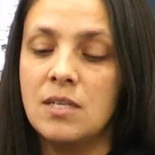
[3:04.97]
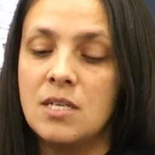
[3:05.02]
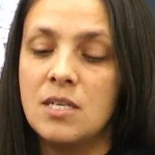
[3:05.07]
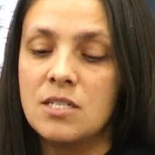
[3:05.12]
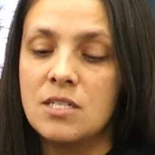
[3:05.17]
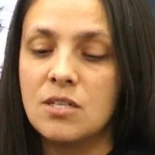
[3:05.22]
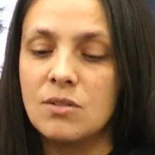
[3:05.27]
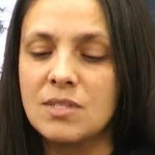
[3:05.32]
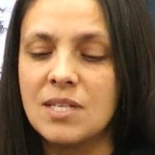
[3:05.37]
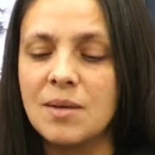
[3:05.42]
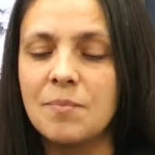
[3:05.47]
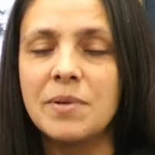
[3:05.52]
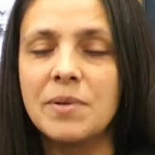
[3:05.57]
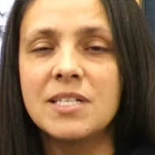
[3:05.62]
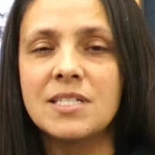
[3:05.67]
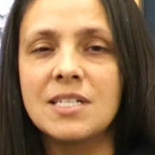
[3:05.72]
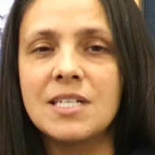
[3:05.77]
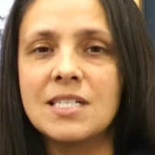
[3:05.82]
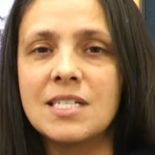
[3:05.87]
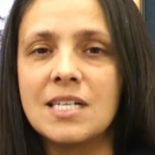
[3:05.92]
So some
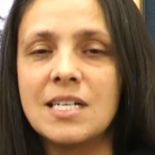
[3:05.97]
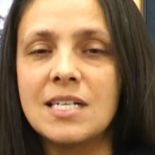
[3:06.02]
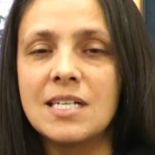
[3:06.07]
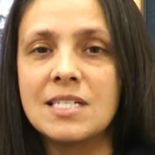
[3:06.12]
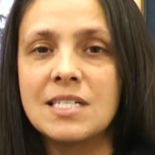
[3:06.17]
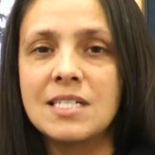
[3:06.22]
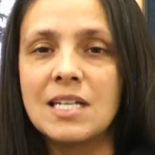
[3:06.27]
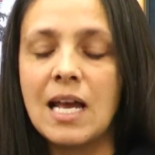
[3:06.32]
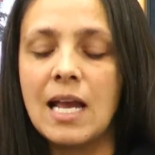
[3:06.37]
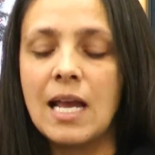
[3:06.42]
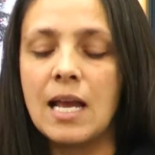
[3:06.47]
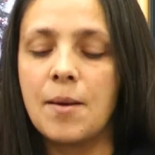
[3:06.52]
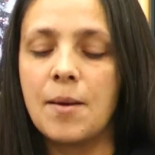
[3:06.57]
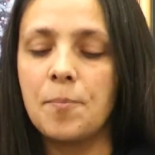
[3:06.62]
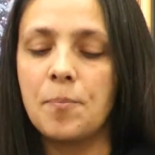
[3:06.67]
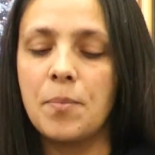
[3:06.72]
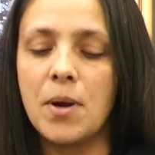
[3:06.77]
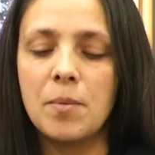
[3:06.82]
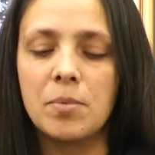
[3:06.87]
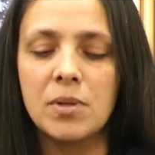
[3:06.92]
businesses
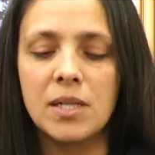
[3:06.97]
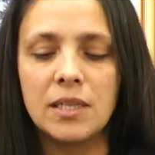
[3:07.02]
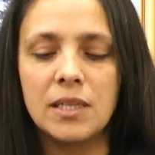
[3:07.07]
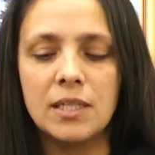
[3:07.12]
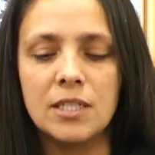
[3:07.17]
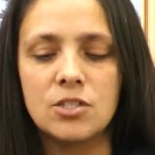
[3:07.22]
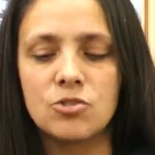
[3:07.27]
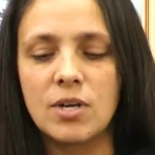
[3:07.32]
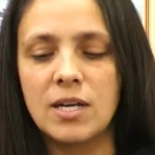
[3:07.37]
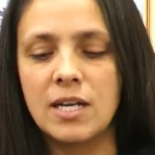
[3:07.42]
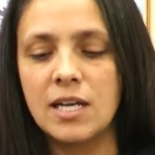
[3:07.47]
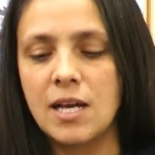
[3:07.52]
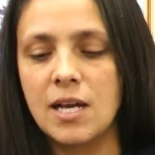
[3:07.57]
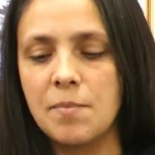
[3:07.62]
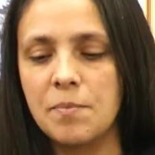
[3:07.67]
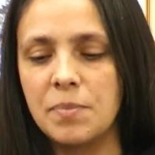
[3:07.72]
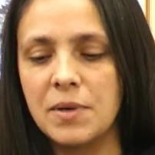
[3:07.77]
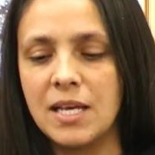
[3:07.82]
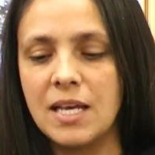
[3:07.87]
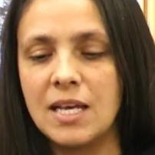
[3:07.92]
like publicly traded
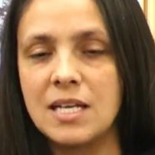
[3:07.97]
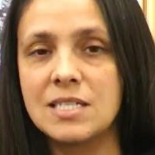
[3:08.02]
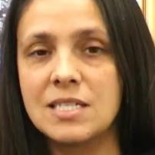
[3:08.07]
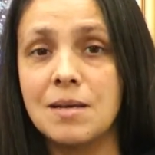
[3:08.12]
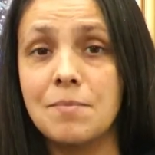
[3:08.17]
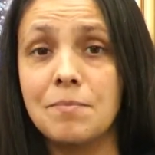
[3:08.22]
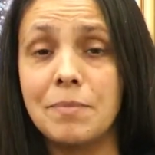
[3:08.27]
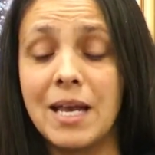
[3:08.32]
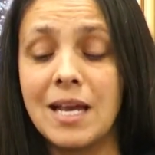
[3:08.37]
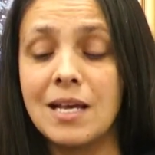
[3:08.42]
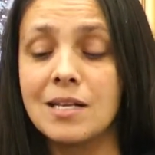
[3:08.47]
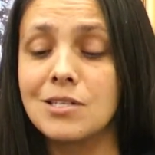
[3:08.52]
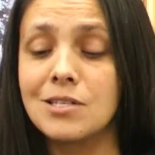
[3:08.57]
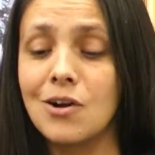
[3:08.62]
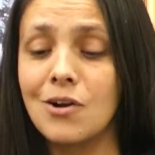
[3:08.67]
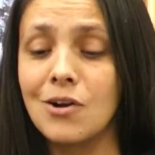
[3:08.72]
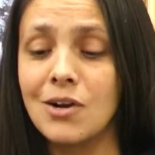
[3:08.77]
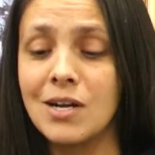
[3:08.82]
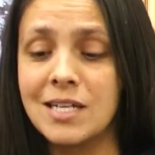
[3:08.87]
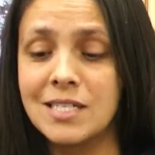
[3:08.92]
companies and banks
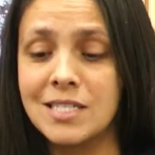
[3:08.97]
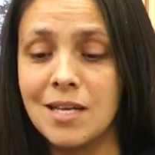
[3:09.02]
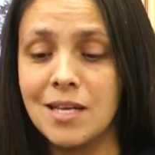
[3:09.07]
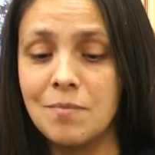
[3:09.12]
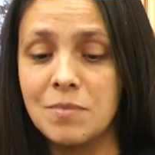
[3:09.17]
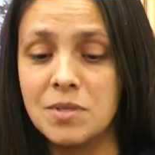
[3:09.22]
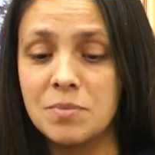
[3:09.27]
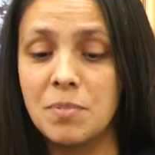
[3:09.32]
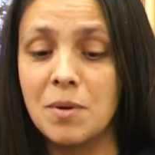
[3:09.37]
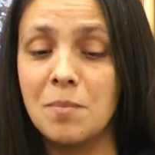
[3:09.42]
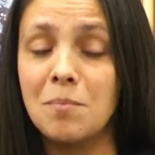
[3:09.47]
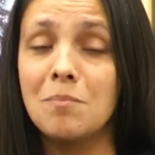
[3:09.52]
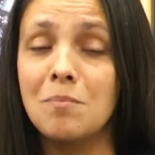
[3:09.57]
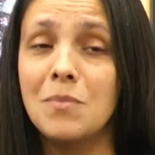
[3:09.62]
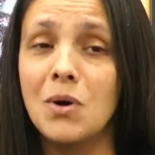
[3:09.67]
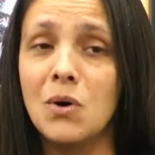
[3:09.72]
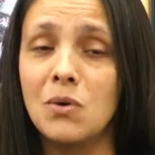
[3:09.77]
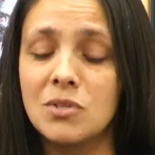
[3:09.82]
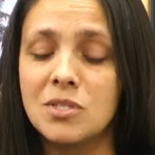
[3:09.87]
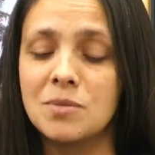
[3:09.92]
are exempt, but
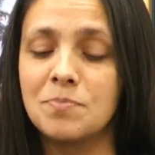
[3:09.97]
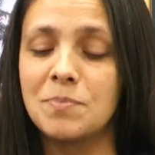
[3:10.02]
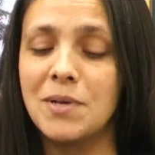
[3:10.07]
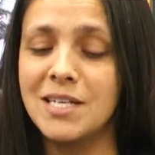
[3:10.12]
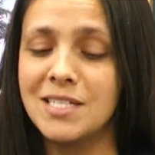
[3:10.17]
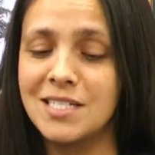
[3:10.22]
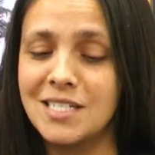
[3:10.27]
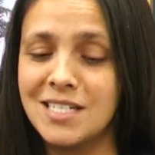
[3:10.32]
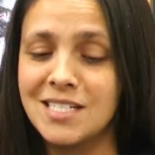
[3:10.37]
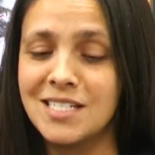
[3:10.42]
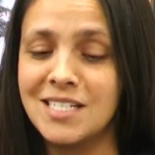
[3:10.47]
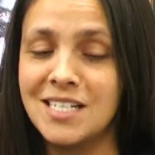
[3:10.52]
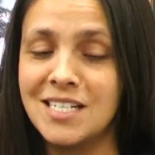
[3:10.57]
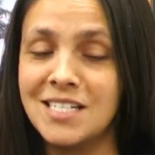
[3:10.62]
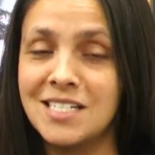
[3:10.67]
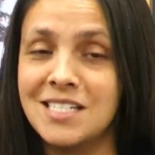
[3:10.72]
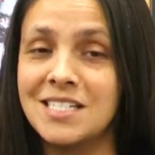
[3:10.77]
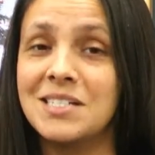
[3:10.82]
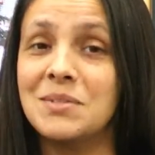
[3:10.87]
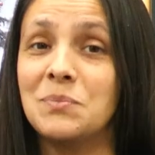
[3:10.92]
most
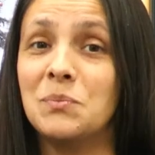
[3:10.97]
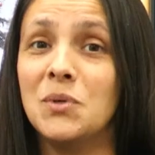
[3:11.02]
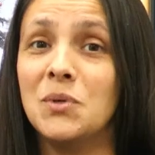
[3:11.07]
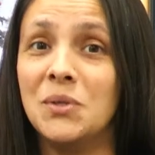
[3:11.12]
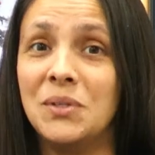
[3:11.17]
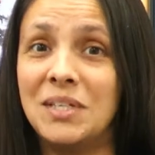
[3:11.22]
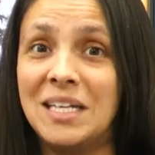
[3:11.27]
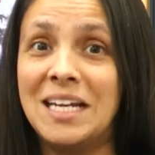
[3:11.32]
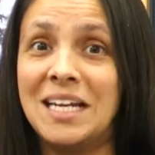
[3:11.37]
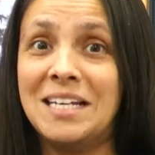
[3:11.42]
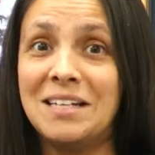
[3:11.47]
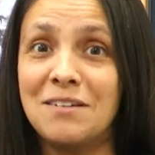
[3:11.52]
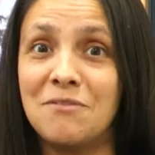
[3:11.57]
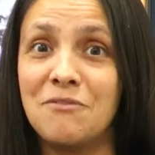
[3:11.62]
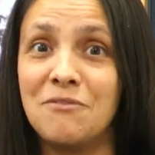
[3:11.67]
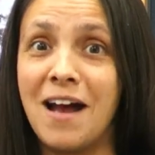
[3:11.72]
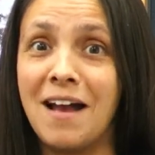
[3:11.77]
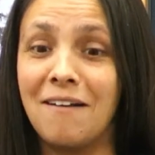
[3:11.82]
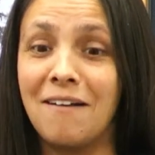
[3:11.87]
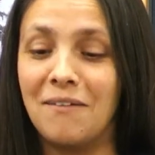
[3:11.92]
businesses will need to
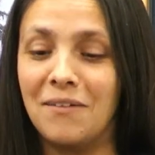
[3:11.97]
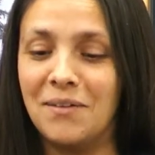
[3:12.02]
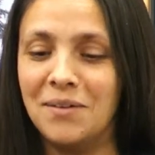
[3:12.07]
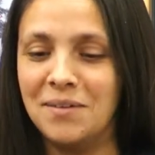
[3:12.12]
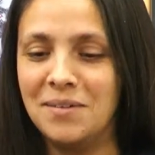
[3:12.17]
file.